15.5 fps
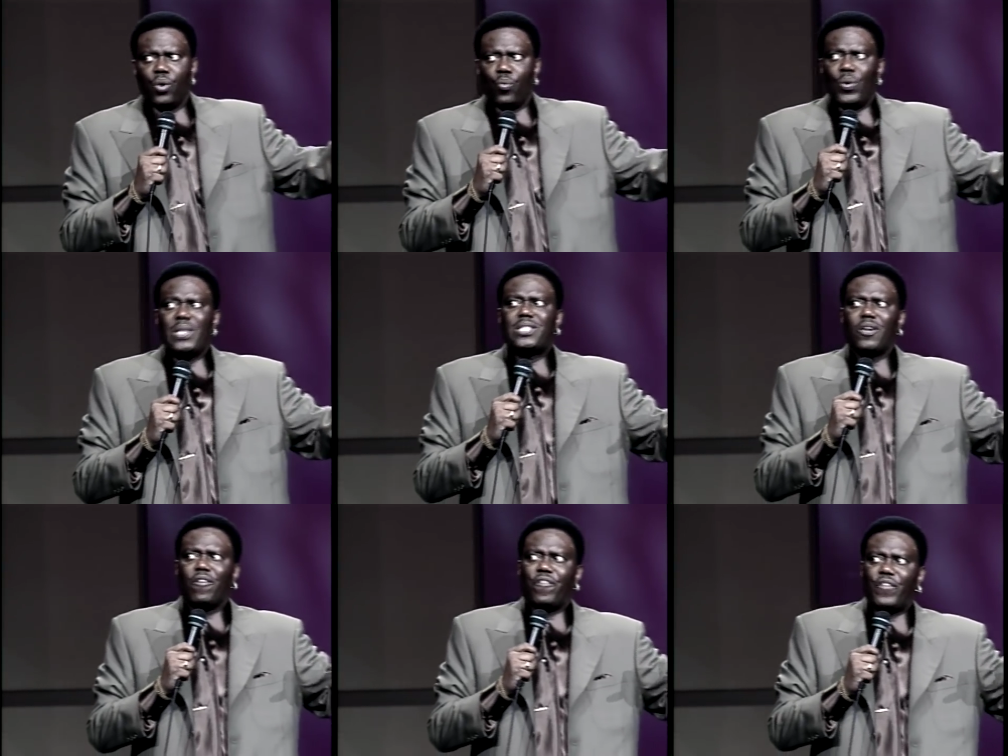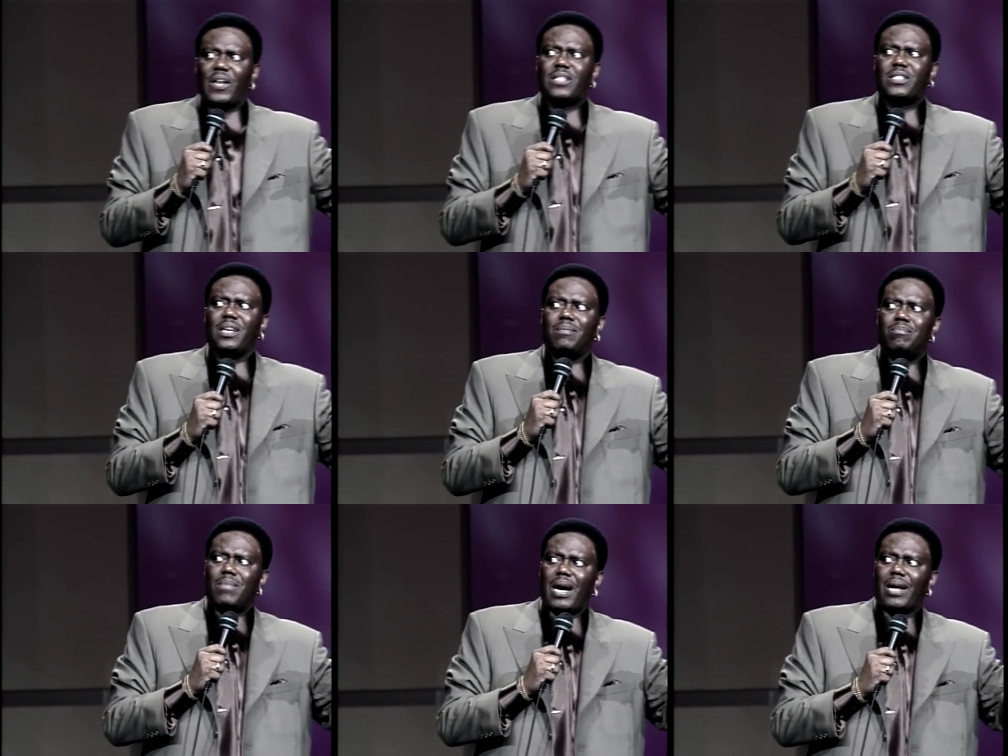We so fucked
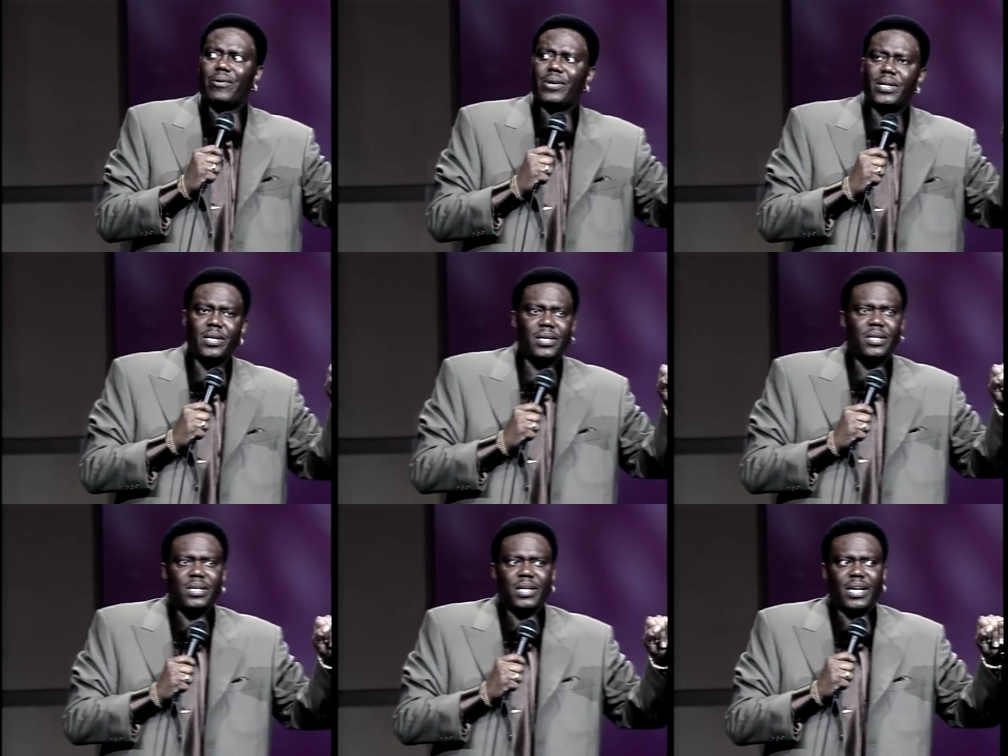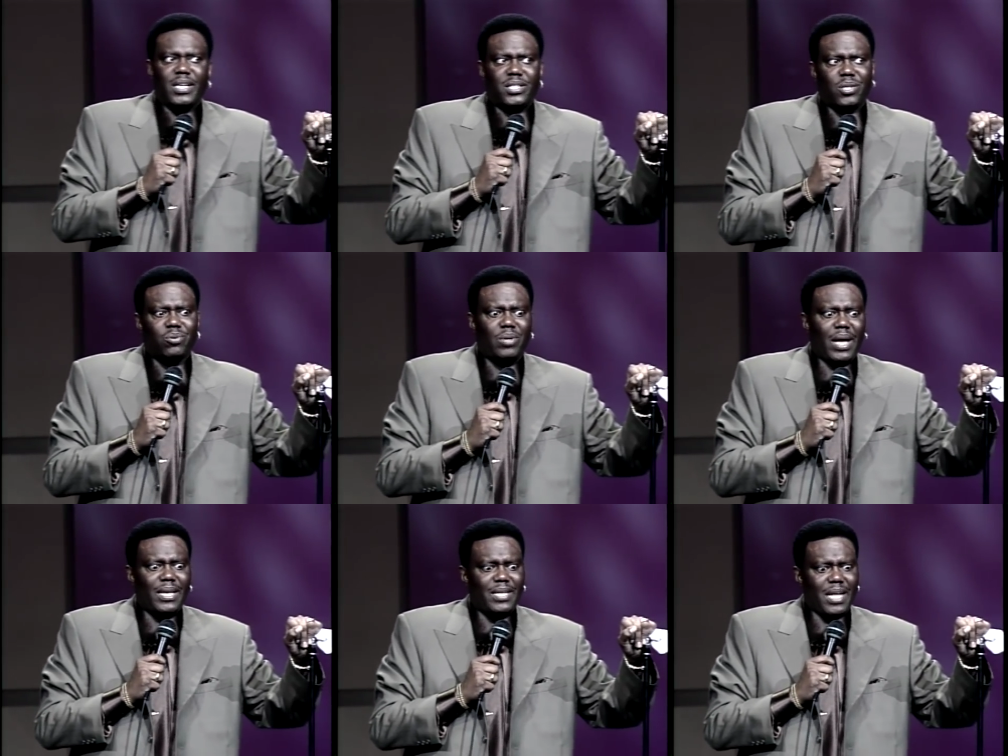up modern and so
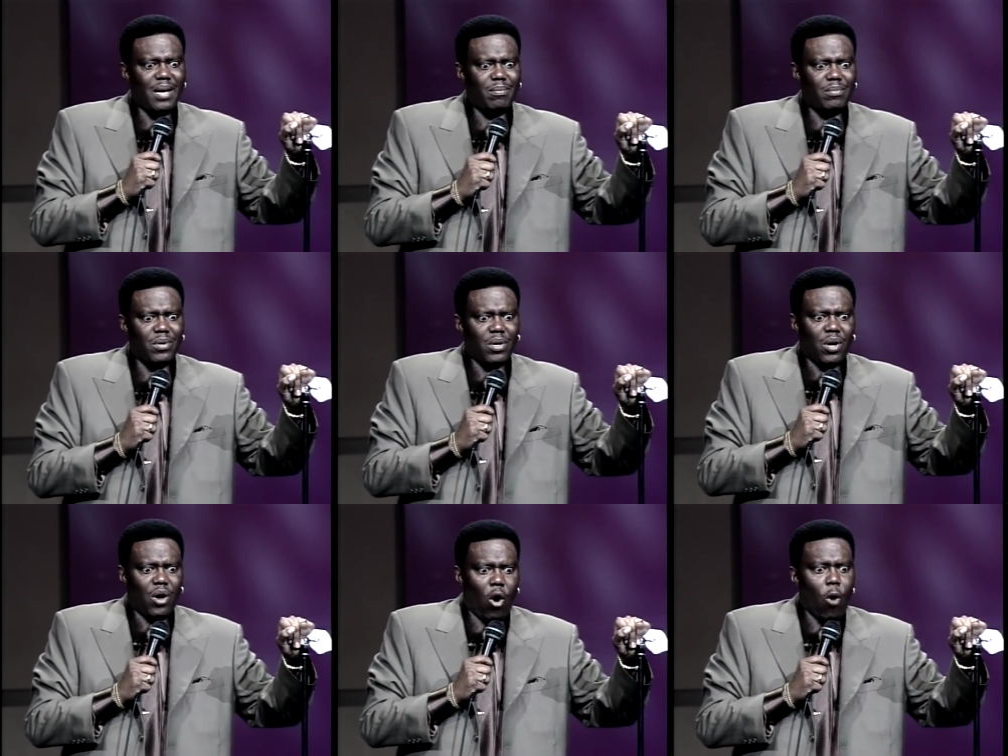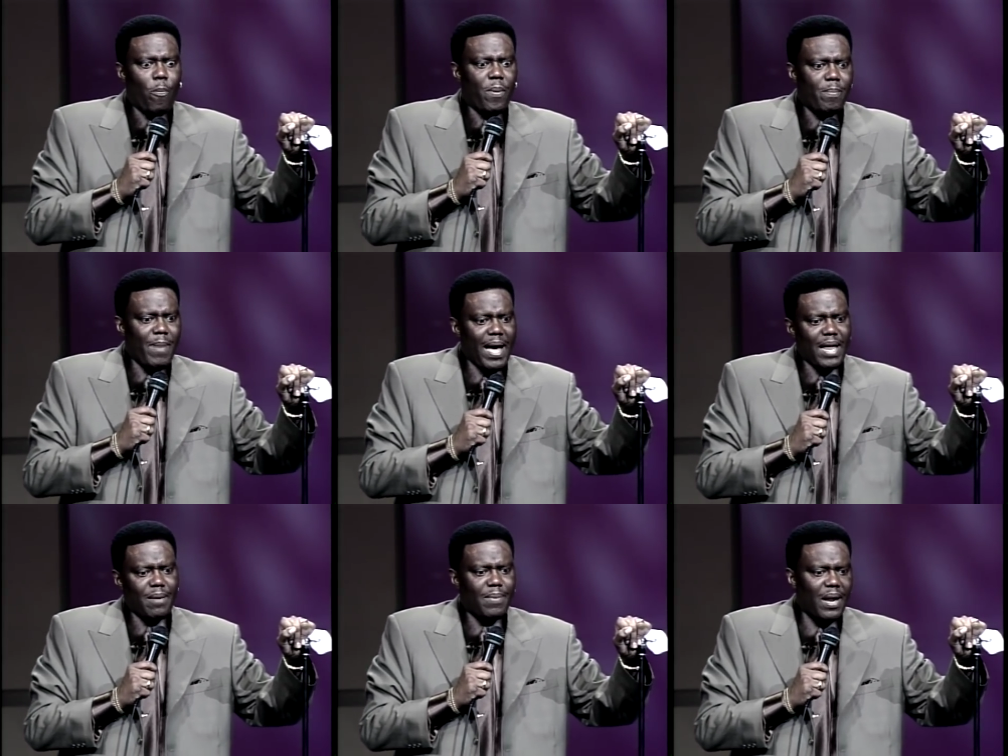goddamn
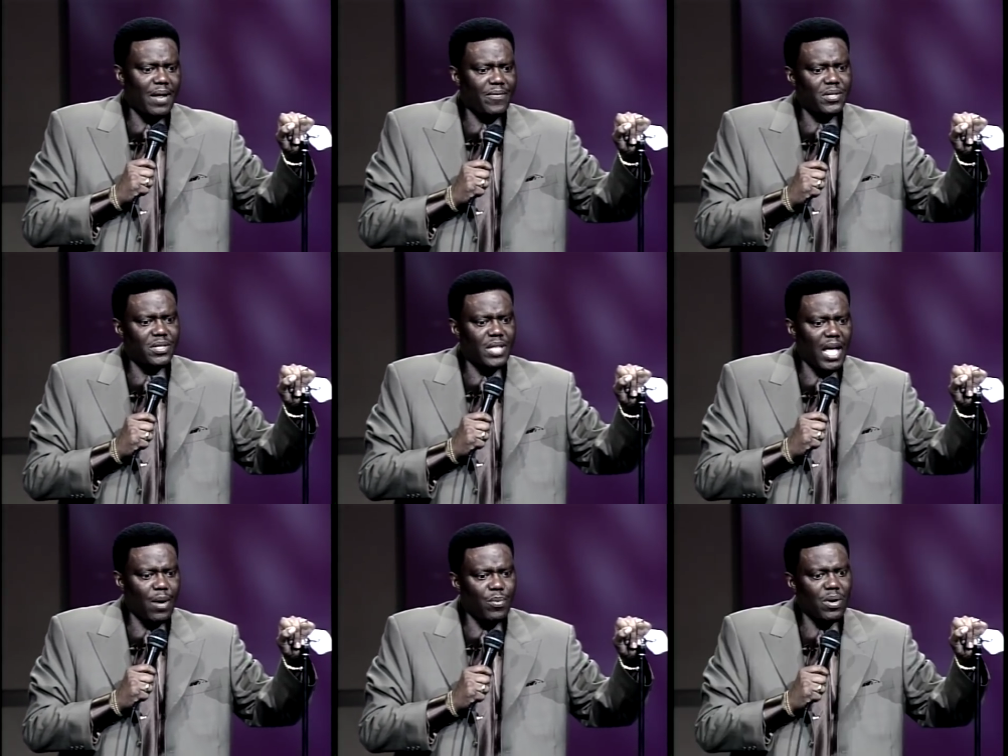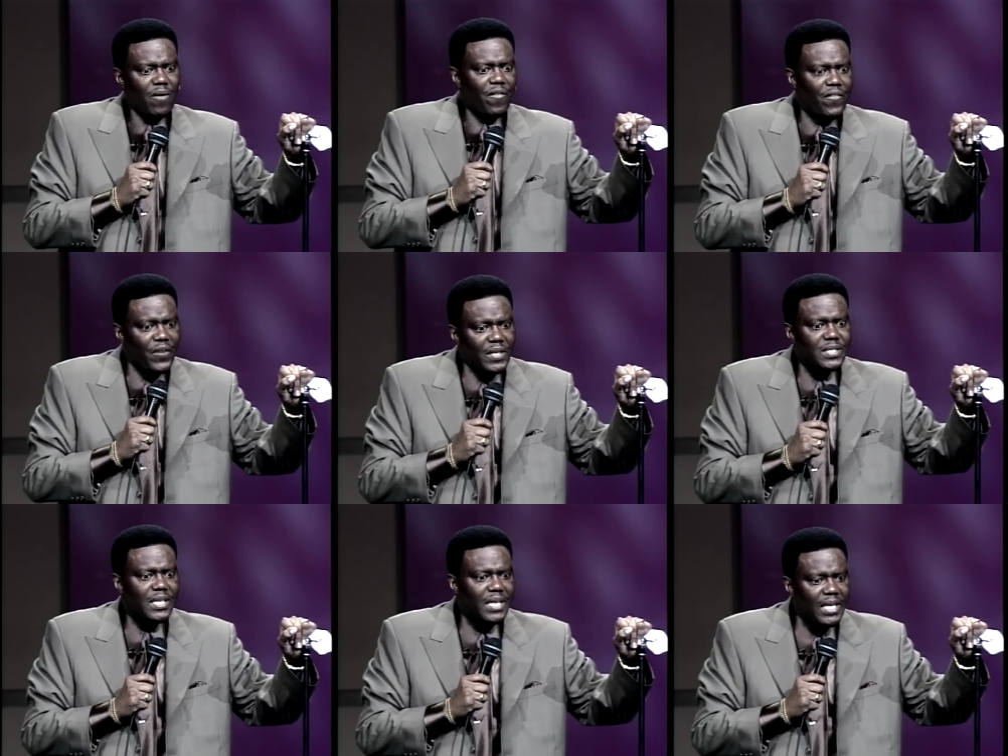open-minded about everything. We done
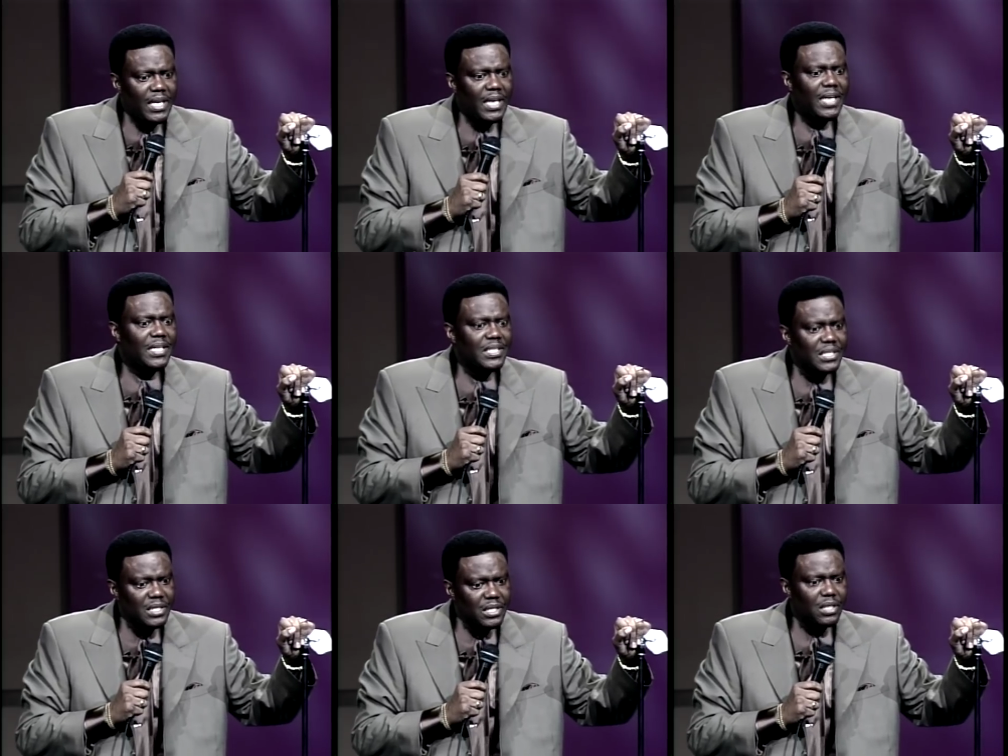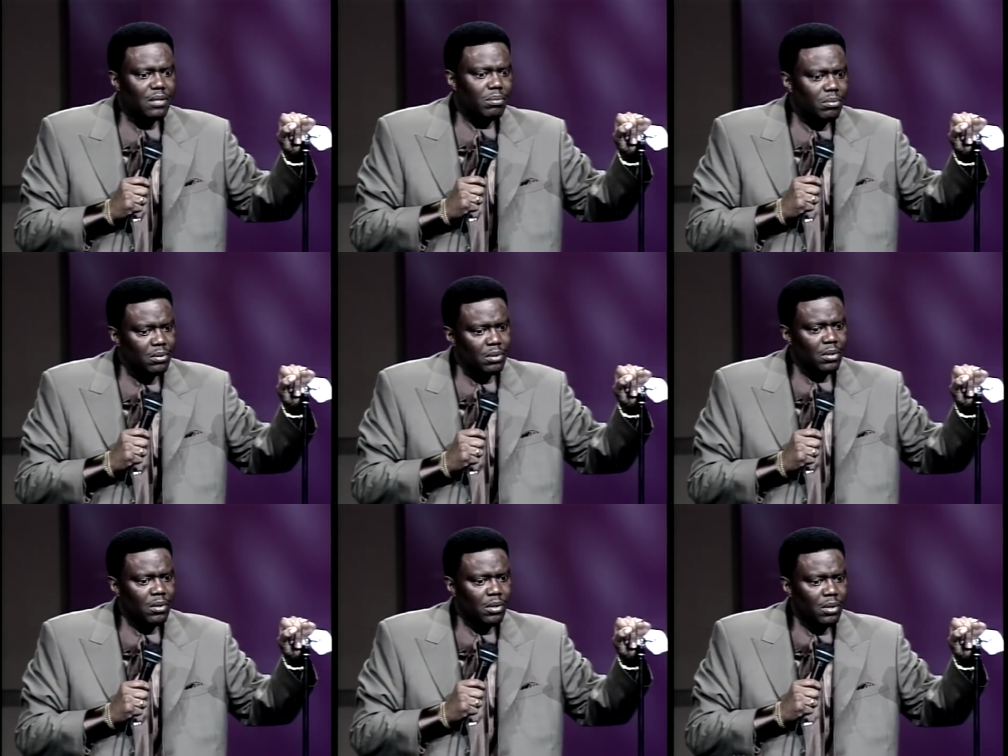fucked the kids up
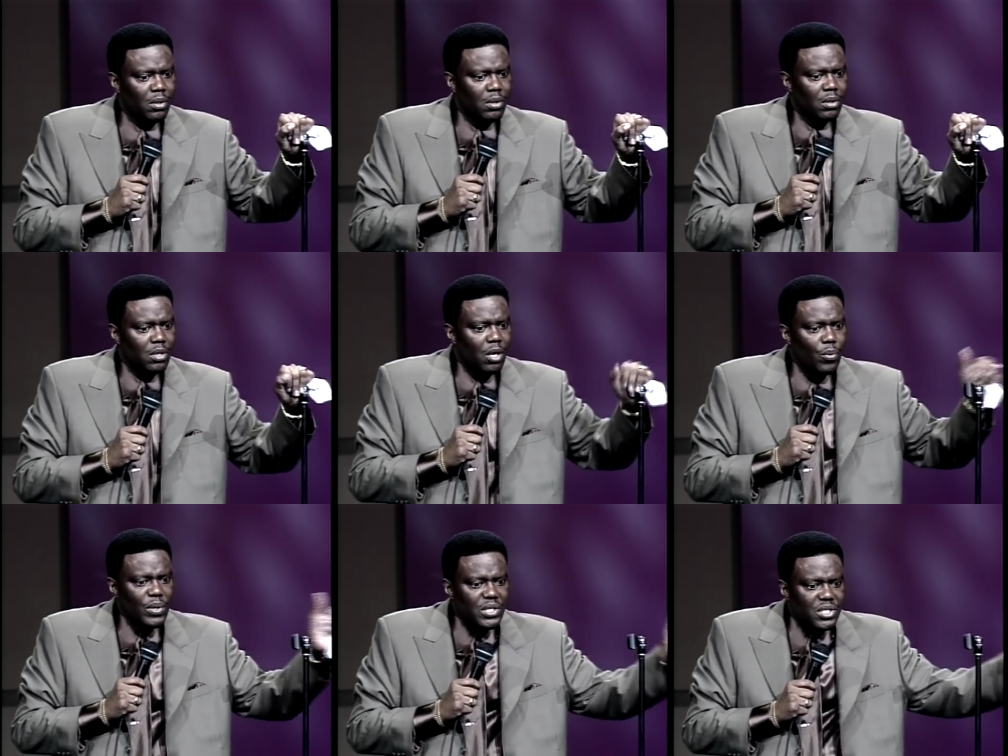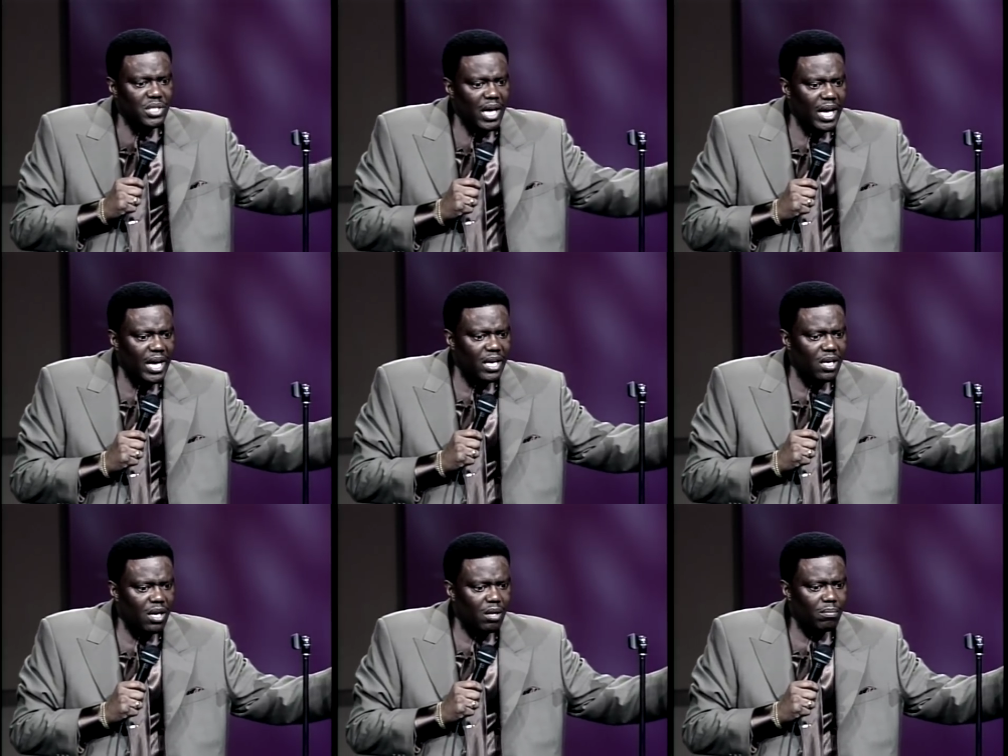because we
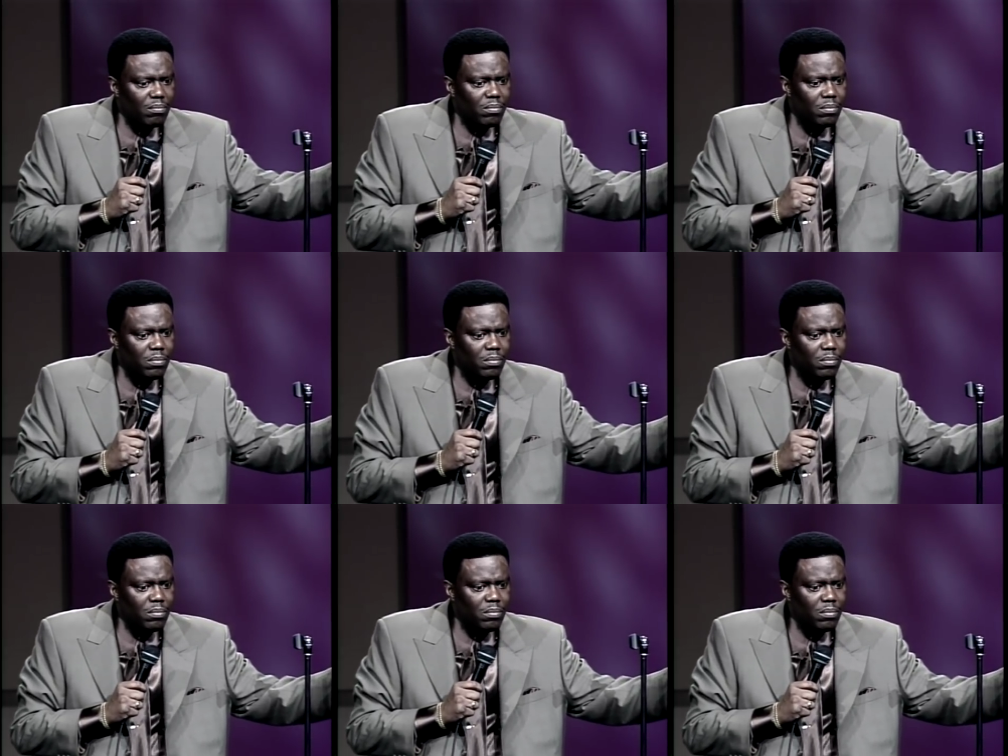scared of them.